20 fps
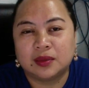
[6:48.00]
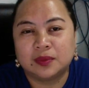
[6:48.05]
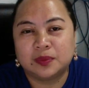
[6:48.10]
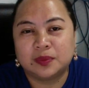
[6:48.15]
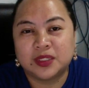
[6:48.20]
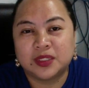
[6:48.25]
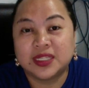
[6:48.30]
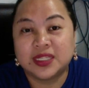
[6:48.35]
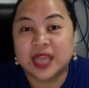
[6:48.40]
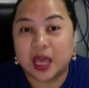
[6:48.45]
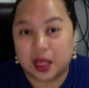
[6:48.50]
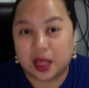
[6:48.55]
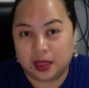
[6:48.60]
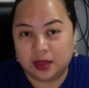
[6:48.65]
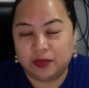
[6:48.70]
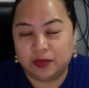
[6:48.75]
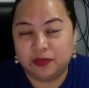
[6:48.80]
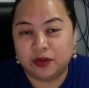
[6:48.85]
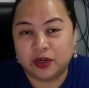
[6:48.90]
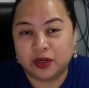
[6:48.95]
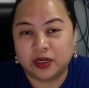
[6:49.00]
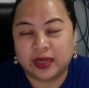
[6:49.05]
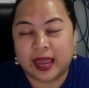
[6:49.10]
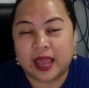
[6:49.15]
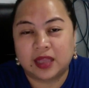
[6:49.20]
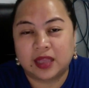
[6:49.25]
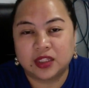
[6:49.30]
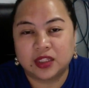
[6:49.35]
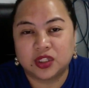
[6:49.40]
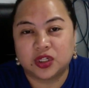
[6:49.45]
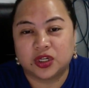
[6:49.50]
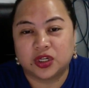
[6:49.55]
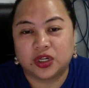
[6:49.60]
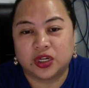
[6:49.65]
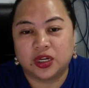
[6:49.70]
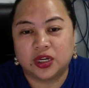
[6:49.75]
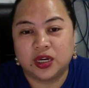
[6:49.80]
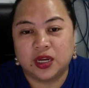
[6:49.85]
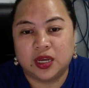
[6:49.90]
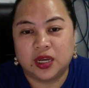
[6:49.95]
cell for cancer,
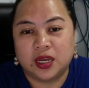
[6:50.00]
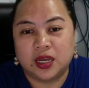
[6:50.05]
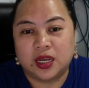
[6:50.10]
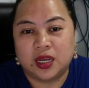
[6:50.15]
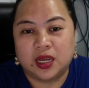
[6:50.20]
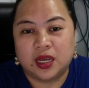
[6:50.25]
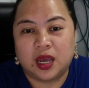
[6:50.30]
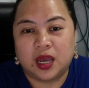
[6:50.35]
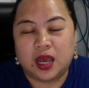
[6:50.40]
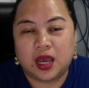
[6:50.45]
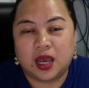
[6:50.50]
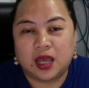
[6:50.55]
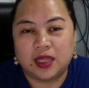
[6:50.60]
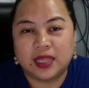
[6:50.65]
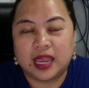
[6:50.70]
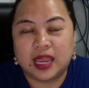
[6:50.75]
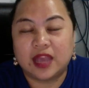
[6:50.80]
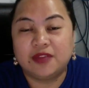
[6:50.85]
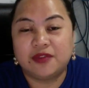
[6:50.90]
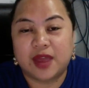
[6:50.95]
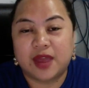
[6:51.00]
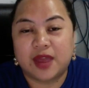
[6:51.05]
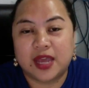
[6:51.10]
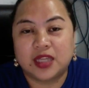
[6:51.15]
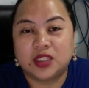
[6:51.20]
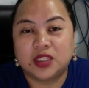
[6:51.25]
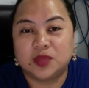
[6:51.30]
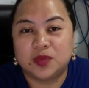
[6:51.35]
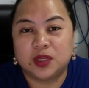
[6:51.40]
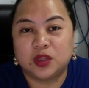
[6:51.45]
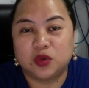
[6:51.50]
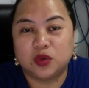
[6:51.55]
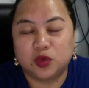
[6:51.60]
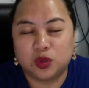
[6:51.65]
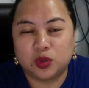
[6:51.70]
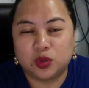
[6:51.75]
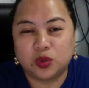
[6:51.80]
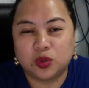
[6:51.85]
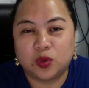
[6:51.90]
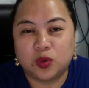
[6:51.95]
they advised me
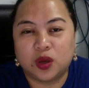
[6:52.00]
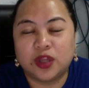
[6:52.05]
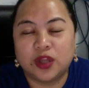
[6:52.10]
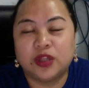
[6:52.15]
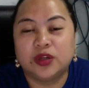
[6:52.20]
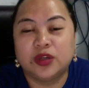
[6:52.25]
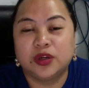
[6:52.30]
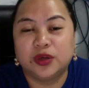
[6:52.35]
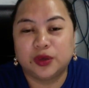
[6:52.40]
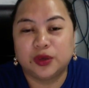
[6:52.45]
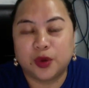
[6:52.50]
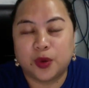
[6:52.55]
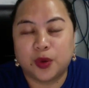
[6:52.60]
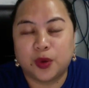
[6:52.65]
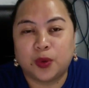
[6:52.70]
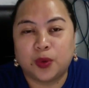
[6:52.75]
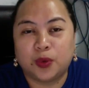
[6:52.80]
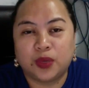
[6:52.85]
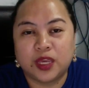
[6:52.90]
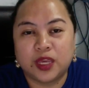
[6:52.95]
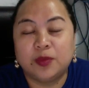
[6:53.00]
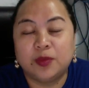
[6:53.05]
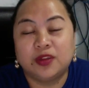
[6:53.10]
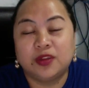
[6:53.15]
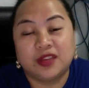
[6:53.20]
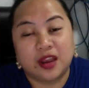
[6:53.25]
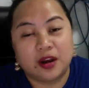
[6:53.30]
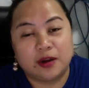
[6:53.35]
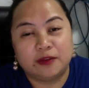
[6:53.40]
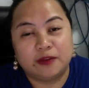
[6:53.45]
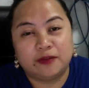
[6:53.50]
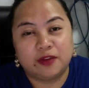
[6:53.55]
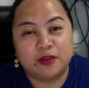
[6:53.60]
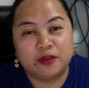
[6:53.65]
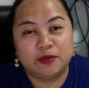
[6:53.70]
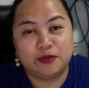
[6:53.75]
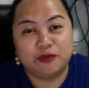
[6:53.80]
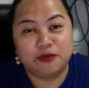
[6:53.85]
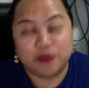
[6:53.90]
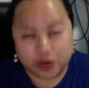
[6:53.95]
to undergo chemotherapy
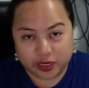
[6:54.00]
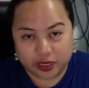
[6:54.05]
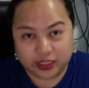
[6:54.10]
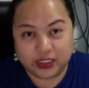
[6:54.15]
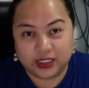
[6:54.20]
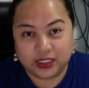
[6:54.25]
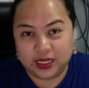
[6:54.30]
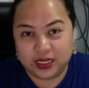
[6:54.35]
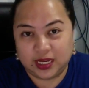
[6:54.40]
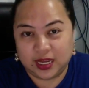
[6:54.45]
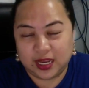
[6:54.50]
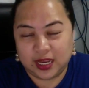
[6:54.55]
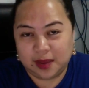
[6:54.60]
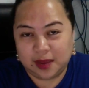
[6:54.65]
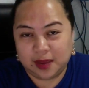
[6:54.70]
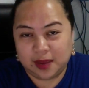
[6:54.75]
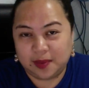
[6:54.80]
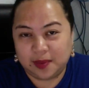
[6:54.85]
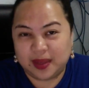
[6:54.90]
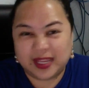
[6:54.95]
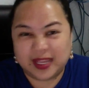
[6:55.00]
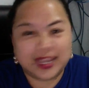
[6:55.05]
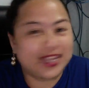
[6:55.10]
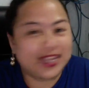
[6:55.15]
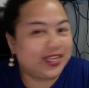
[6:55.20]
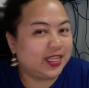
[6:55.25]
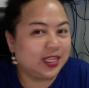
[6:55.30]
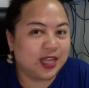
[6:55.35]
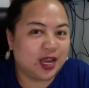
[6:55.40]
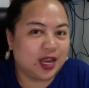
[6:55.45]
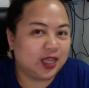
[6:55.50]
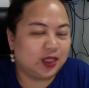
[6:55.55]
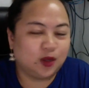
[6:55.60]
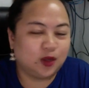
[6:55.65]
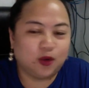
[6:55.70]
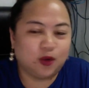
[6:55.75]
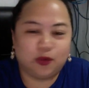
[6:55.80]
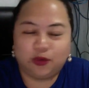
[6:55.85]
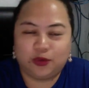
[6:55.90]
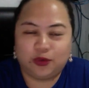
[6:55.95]
first, but I did not
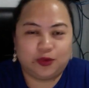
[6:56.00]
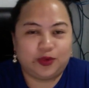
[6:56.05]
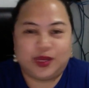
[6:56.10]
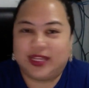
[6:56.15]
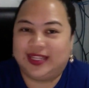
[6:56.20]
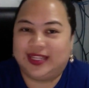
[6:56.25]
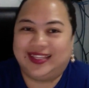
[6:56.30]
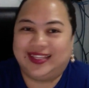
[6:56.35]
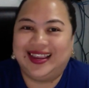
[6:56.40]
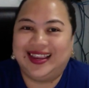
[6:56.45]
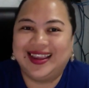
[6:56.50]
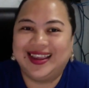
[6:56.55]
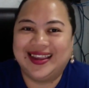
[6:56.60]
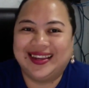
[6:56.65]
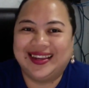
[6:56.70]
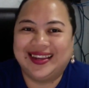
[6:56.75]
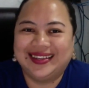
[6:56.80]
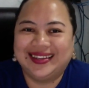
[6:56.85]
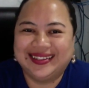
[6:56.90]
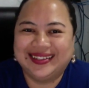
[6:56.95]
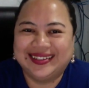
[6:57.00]
go through it.